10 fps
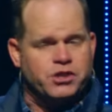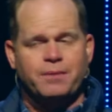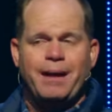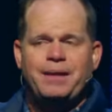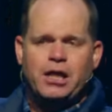Version
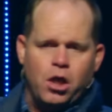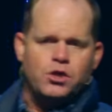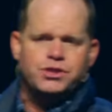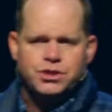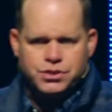that might be
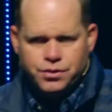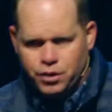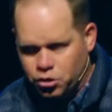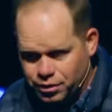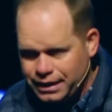closest to
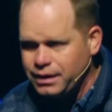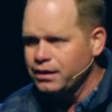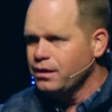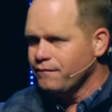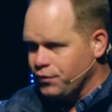the Greek
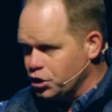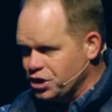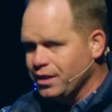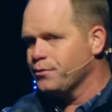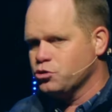
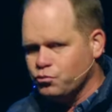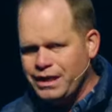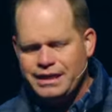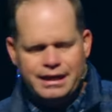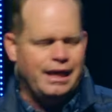version that was
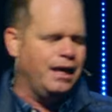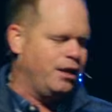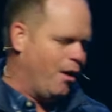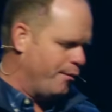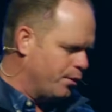written
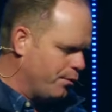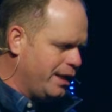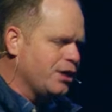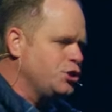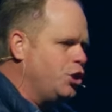in. No, I want to
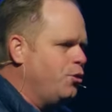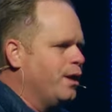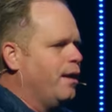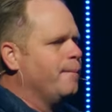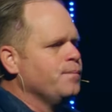read it to you
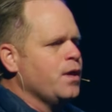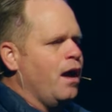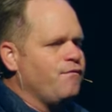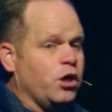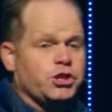in a,
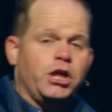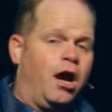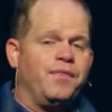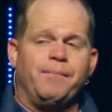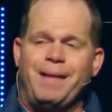a version
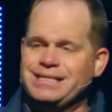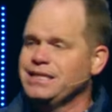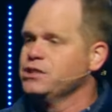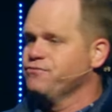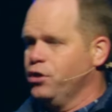called the
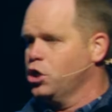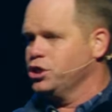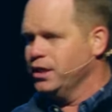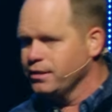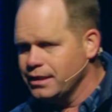Message
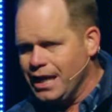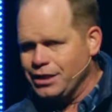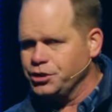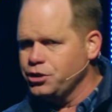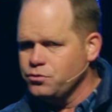Version that
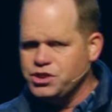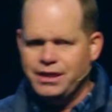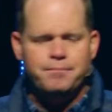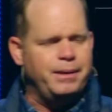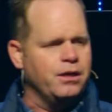Dr.
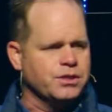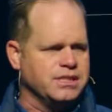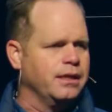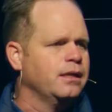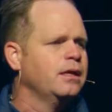Eugene
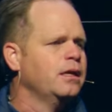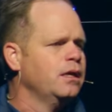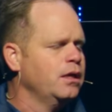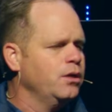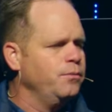Peterson,
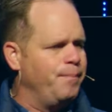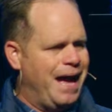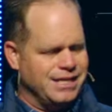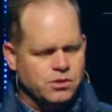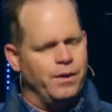who
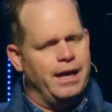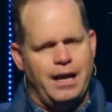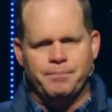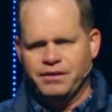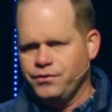passed away a
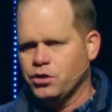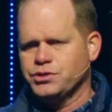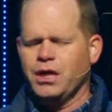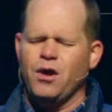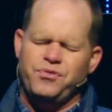couple of
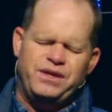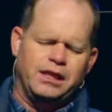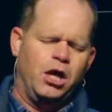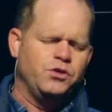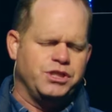years ago,
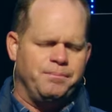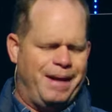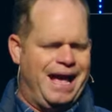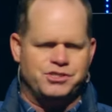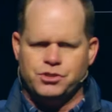theologian,
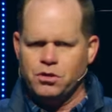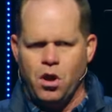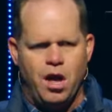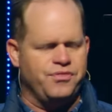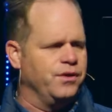pastor,
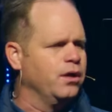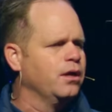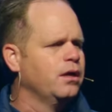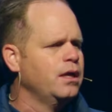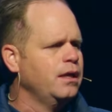
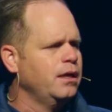author,